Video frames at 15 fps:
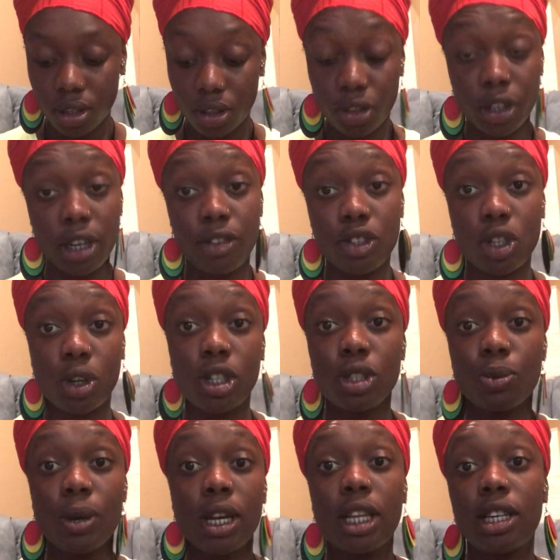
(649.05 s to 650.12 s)
Three of
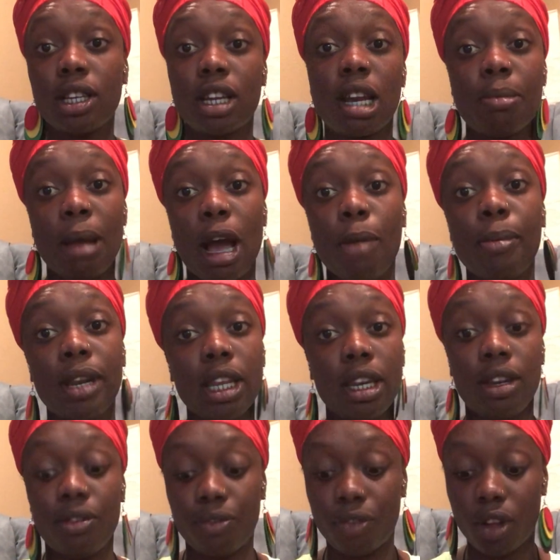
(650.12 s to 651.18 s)
Swords wanted to come out, but it
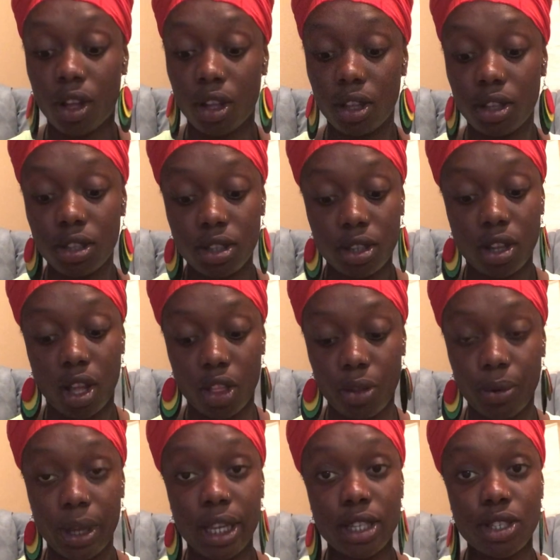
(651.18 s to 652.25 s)
didn't fall all
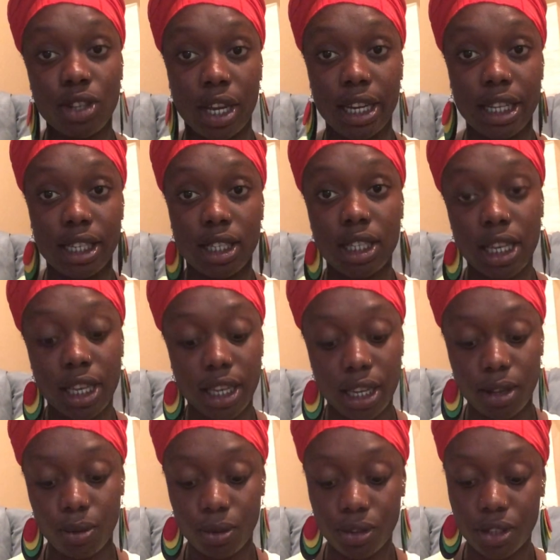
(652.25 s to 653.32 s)
the way, so I didn't take
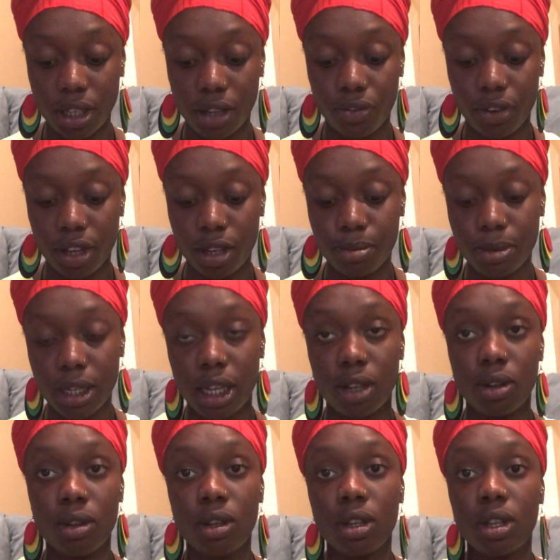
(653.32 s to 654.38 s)
it. We'll see if it comes
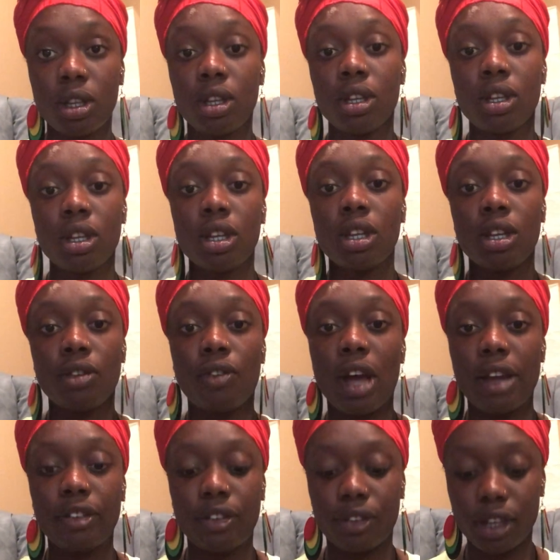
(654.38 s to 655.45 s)
out.
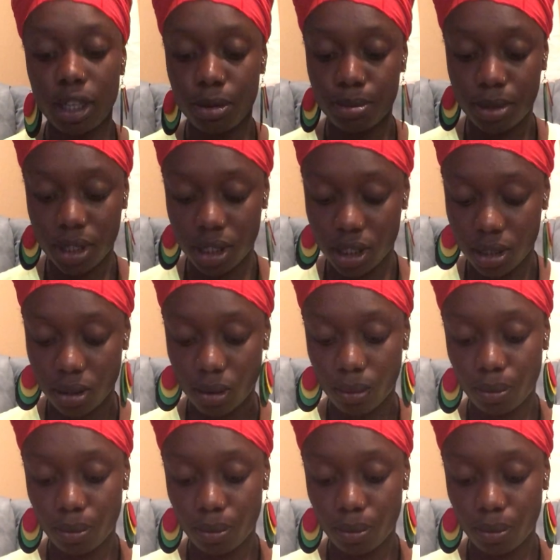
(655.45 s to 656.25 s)
Five of Cups.